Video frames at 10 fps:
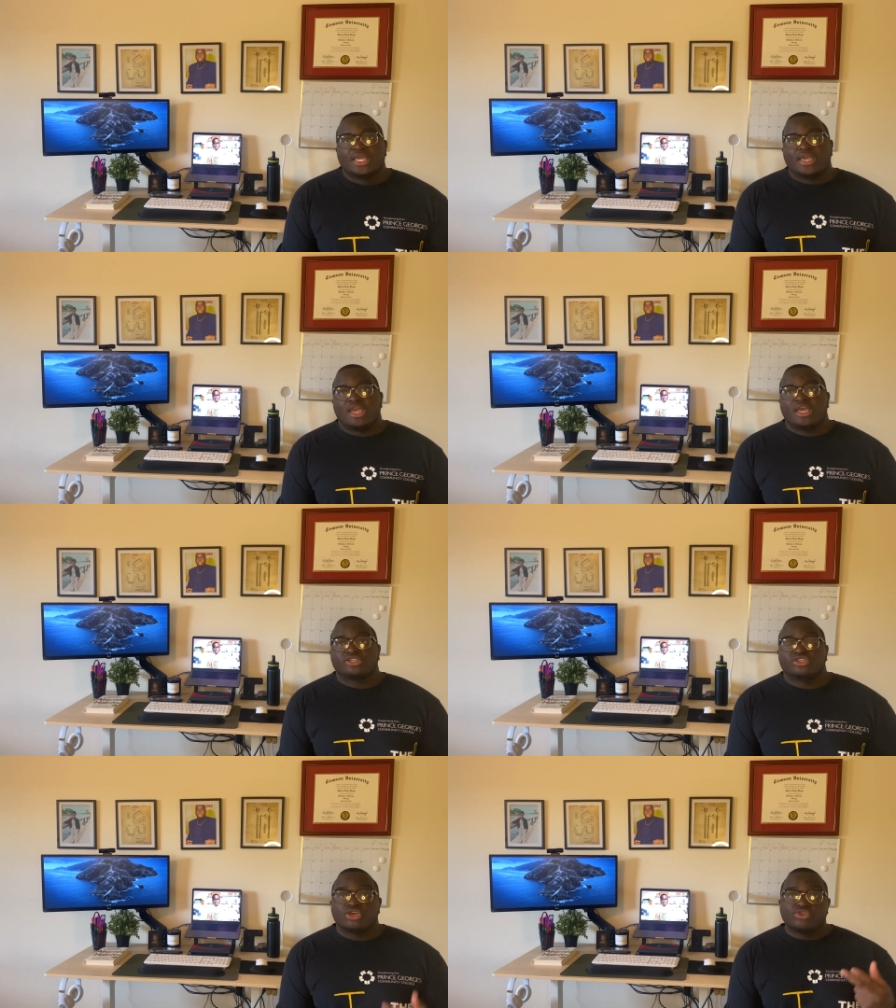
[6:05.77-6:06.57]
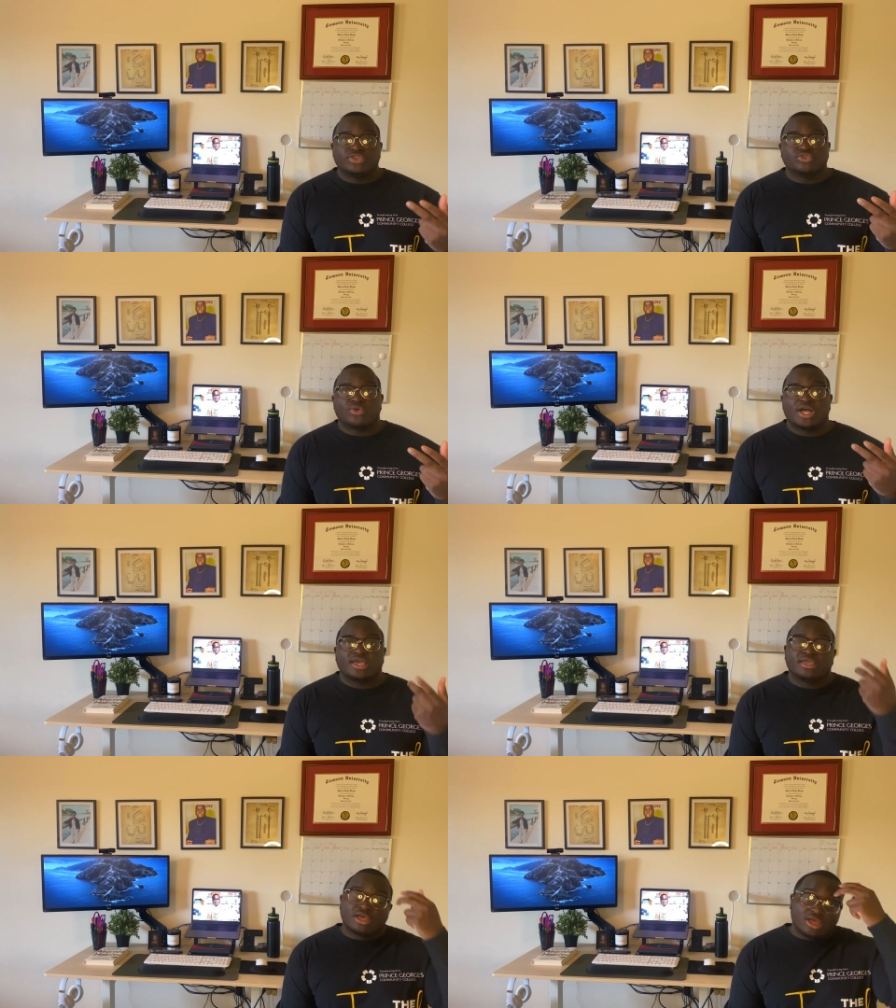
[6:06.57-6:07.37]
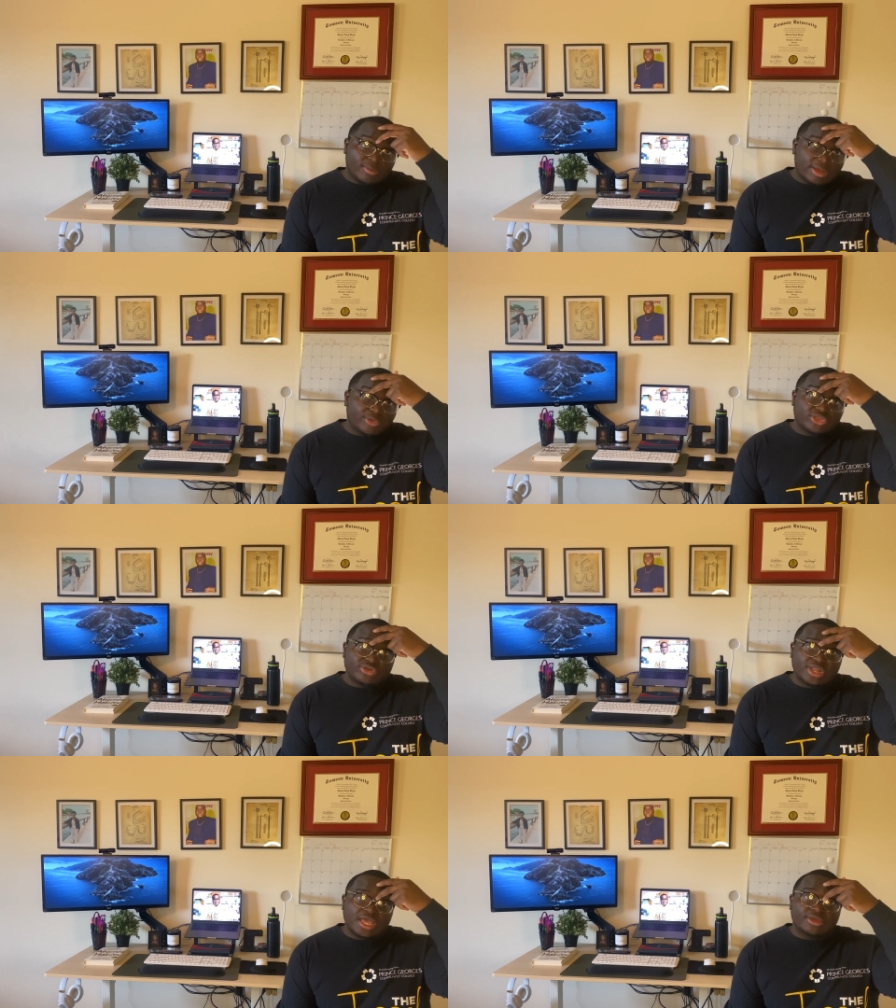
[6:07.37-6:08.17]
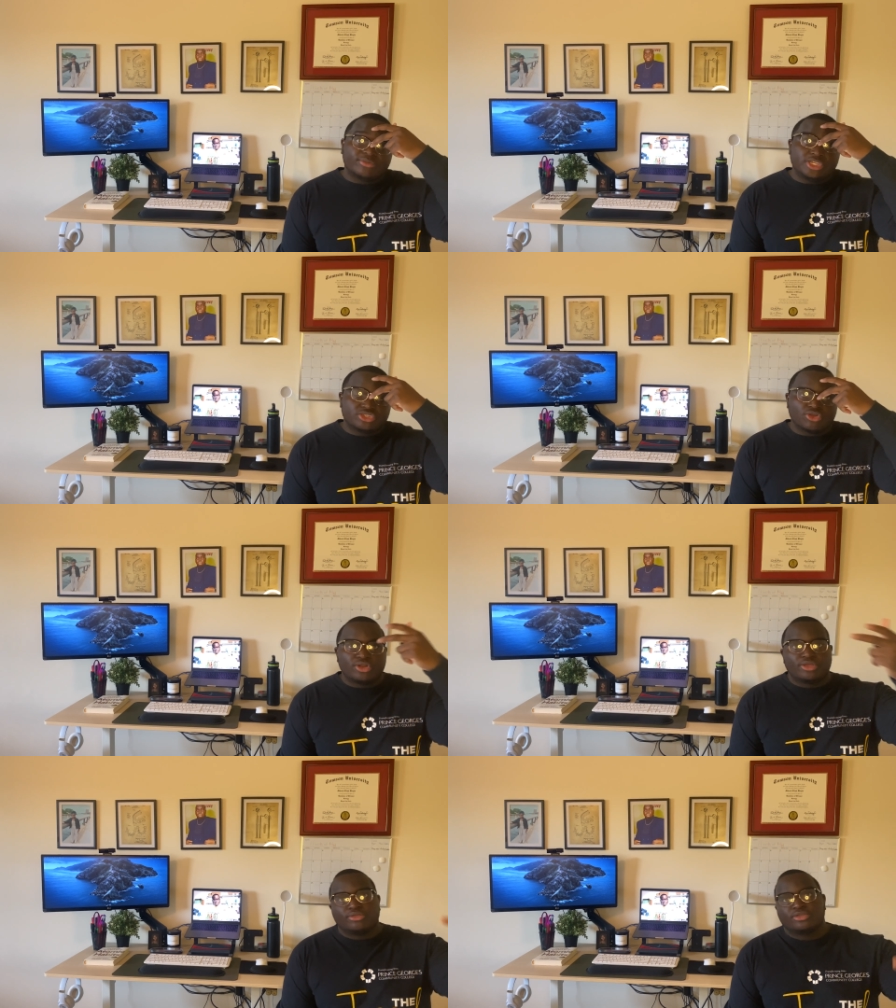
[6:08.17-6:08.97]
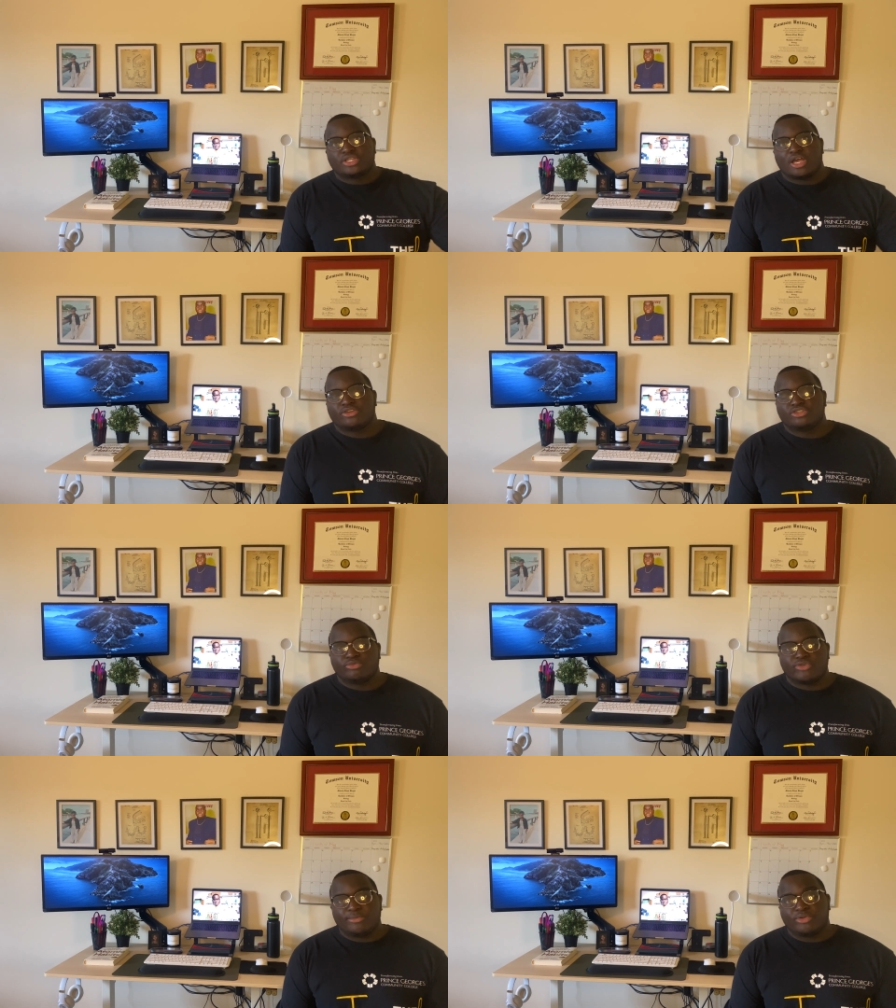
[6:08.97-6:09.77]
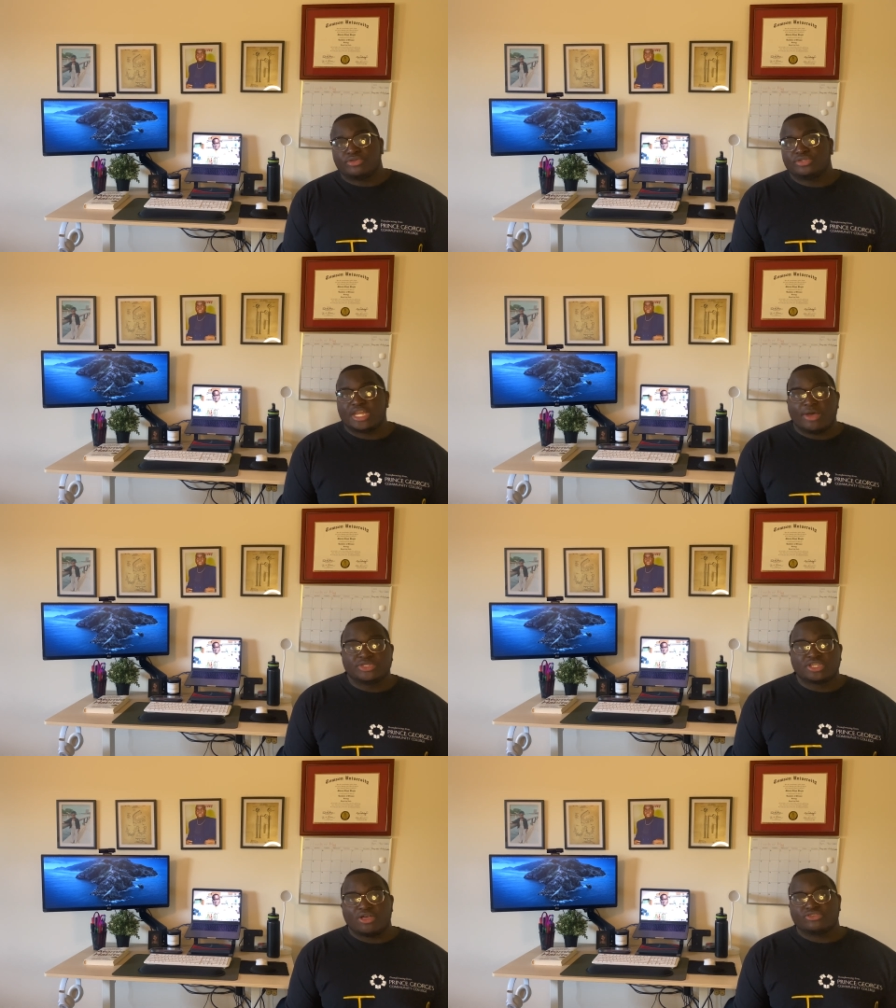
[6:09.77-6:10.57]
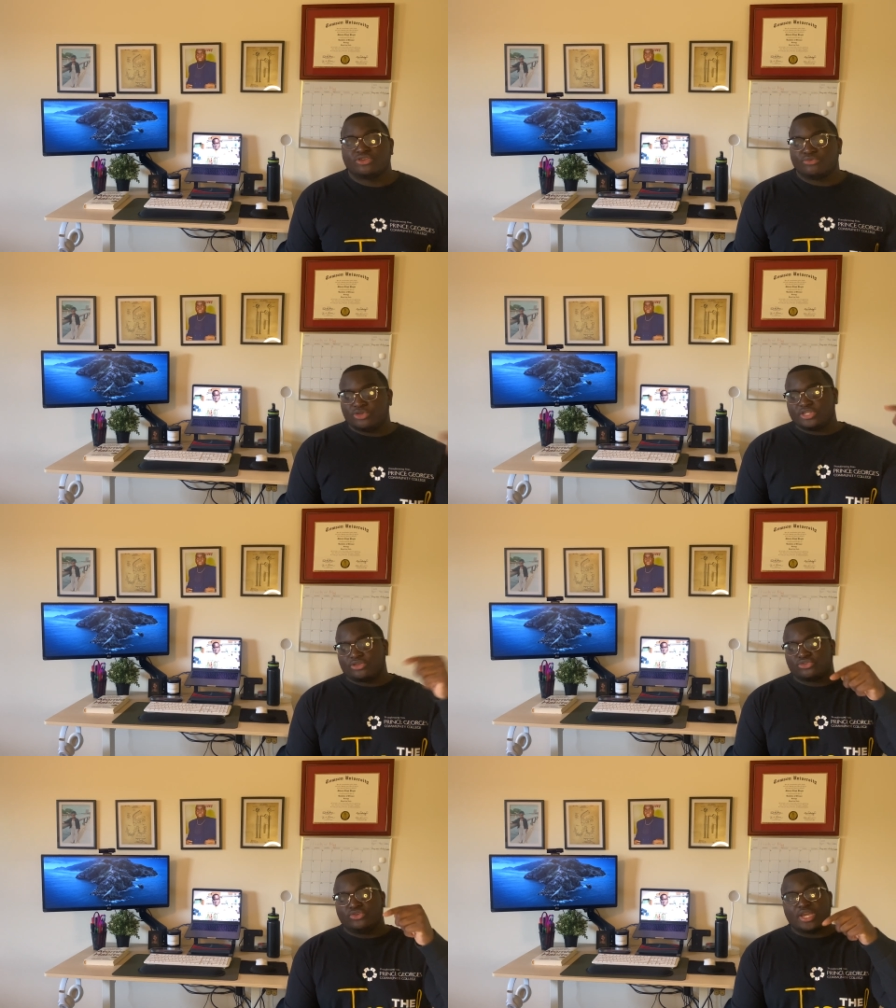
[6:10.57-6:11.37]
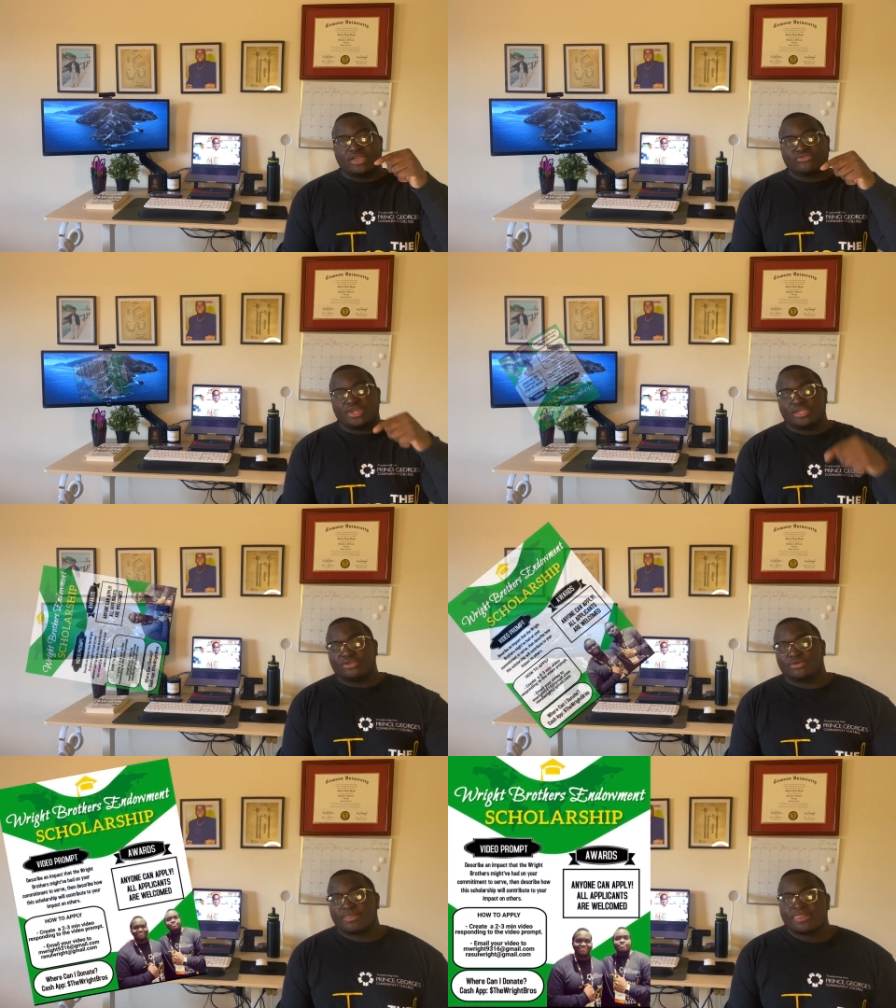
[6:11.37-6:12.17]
And it's another reason why um, my brother and I, we started the scholarship, Wright Brothers Endowment Scholarship, which I'll show you guys right here.